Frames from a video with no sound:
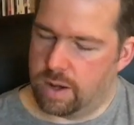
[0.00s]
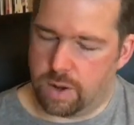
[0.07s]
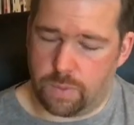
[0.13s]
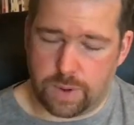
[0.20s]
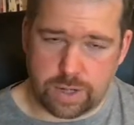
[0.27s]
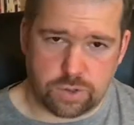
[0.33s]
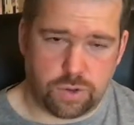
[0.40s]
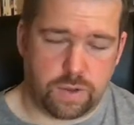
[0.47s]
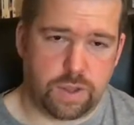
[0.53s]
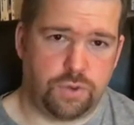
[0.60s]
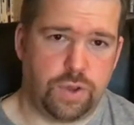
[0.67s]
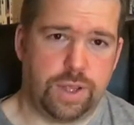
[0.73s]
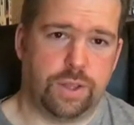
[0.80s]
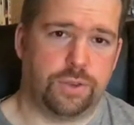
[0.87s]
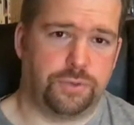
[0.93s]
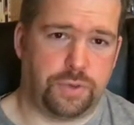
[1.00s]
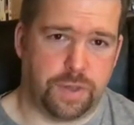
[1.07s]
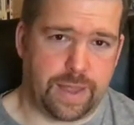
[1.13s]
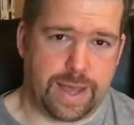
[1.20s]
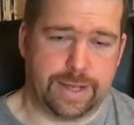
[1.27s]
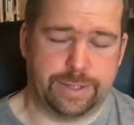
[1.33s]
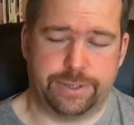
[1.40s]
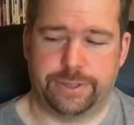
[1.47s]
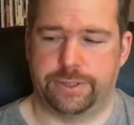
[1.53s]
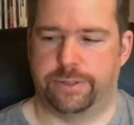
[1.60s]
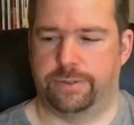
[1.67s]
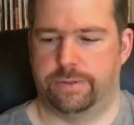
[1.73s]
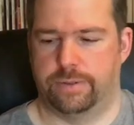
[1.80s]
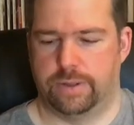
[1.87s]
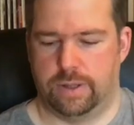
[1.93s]
Now, when I saw the trailers for this,
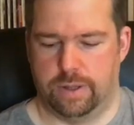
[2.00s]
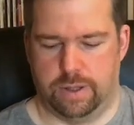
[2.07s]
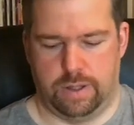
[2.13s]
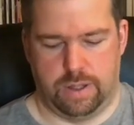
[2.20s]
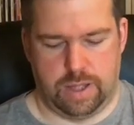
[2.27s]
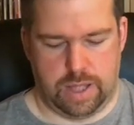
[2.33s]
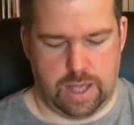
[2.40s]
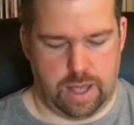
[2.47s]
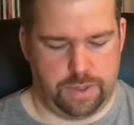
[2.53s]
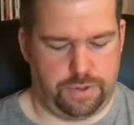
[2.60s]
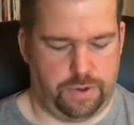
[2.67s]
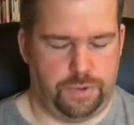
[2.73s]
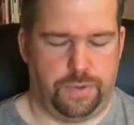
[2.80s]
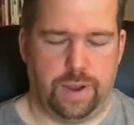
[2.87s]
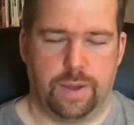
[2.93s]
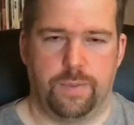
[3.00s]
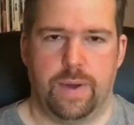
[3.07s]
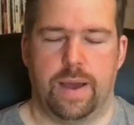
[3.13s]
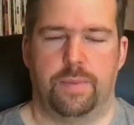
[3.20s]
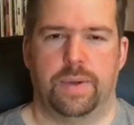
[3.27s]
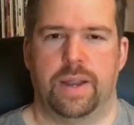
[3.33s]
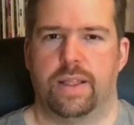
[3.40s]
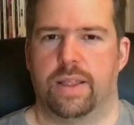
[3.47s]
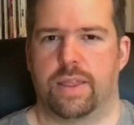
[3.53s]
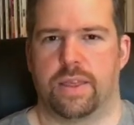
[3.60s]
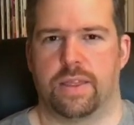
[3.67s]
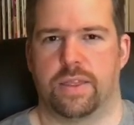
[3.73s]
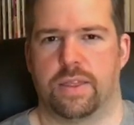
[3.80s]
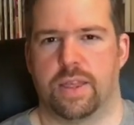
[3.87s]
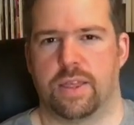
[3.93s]
I thought, right, wait a minute,
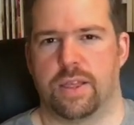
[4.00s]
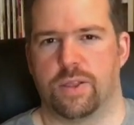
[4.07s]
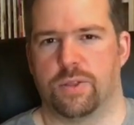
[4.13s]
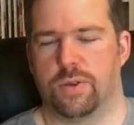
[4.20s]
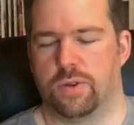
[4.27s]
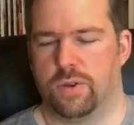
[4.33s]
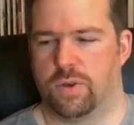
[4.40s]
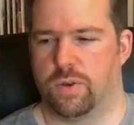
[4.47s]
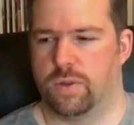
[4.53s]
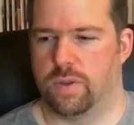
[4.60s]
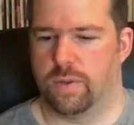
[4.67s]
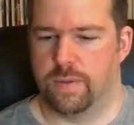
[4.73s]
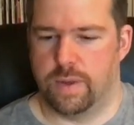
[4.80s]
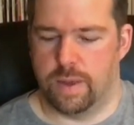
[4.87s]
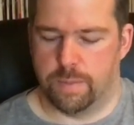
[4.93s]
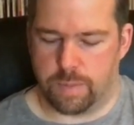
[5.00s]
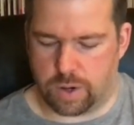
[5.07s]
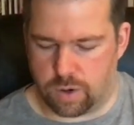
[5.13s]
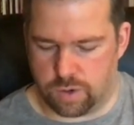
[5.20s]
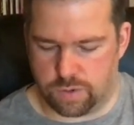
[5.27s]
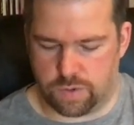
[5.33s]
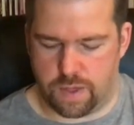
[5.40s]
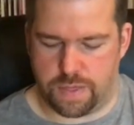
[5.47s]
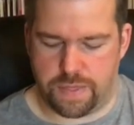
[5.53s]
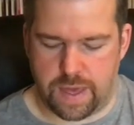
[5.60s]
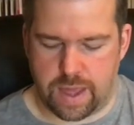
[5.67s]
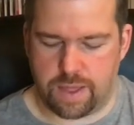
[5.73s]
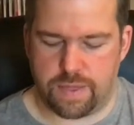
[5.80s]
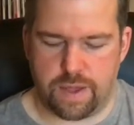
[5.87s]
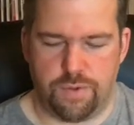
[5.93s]
this is looking good. Because the
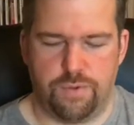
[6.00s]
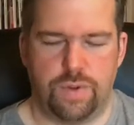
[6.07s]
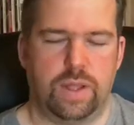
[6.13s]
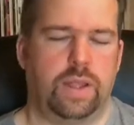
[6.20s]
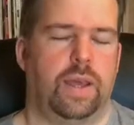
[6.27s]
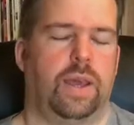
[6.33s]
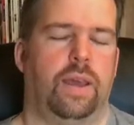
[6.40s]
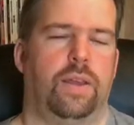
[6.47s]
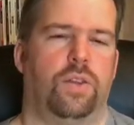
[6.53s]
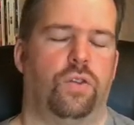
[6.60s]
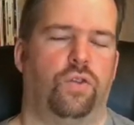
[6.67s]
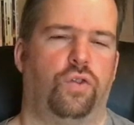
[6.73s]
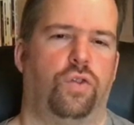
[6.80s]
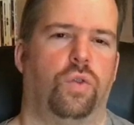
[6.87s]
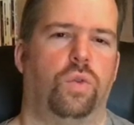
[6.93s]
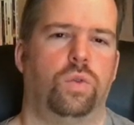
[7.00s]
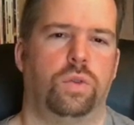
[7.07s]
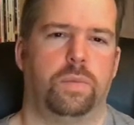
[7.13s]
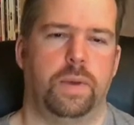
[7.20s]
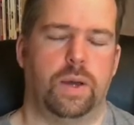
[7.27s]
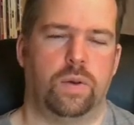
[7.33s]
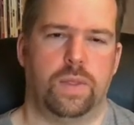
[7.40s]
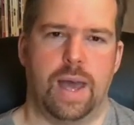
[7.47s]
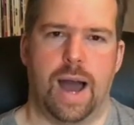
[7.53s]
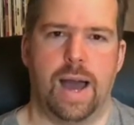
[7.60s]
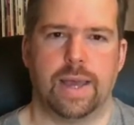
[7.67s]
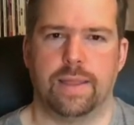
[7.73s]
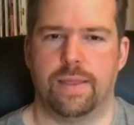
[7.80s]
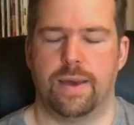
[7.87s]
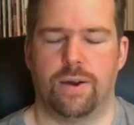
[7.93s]
thing that really sold me on the
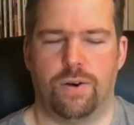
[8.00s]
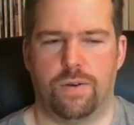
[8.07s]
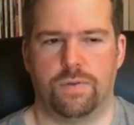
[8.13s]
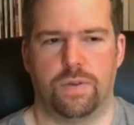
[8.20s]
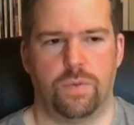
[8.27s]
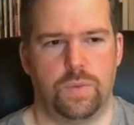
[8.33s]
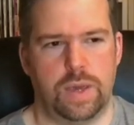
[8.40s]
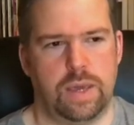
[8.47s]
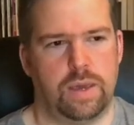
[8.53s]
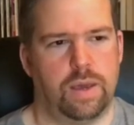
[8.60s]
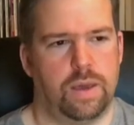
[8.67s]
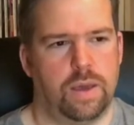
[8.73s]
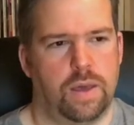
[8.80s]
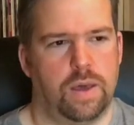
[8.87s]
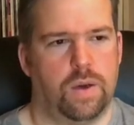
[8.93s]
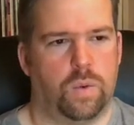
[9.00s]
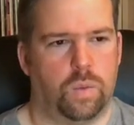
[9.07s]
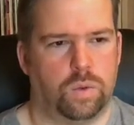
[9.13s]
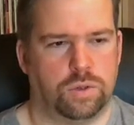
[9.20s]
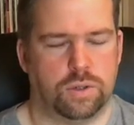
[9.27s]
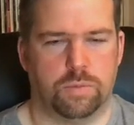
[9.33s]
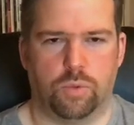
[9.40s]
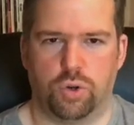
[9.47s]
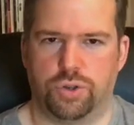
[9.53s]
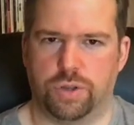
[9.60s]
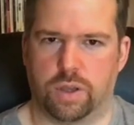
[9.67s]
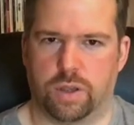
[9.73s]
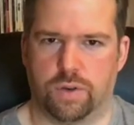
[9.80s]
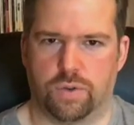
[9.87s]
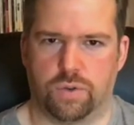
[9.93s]
idea of the Wii was the
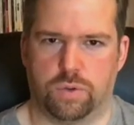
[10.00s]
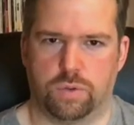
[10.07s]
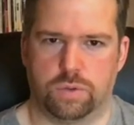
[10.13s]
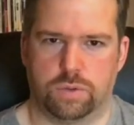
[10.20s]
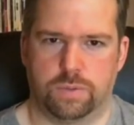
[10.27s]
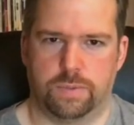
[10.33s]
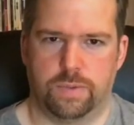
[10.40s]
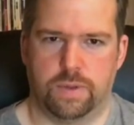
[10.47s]
motion controls.